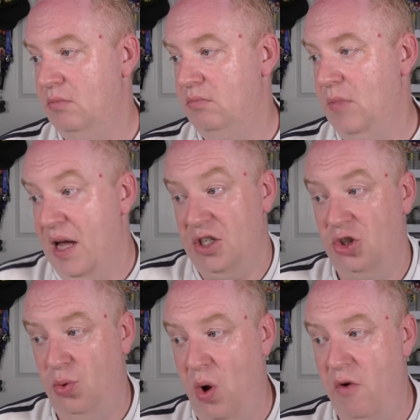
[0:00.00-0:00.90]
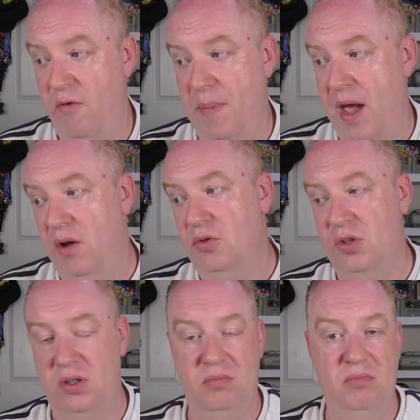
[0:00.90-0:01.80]
that's a
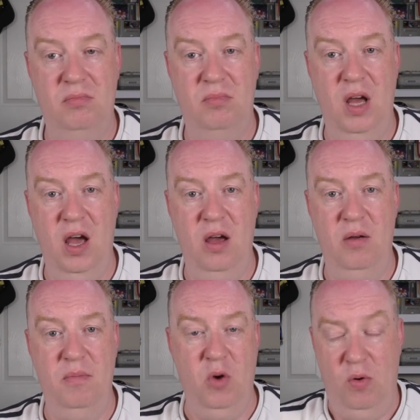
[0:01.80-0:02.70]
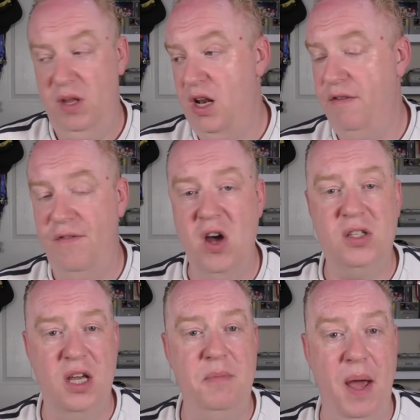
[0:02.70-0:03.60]
£12 or nearly
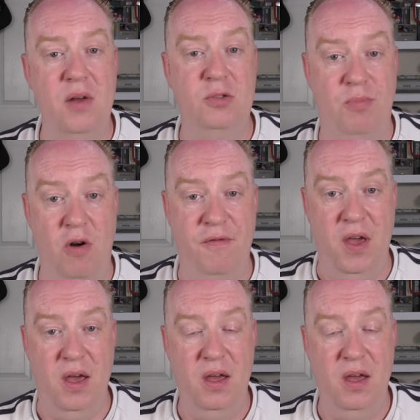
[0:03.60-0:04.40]
£13 profit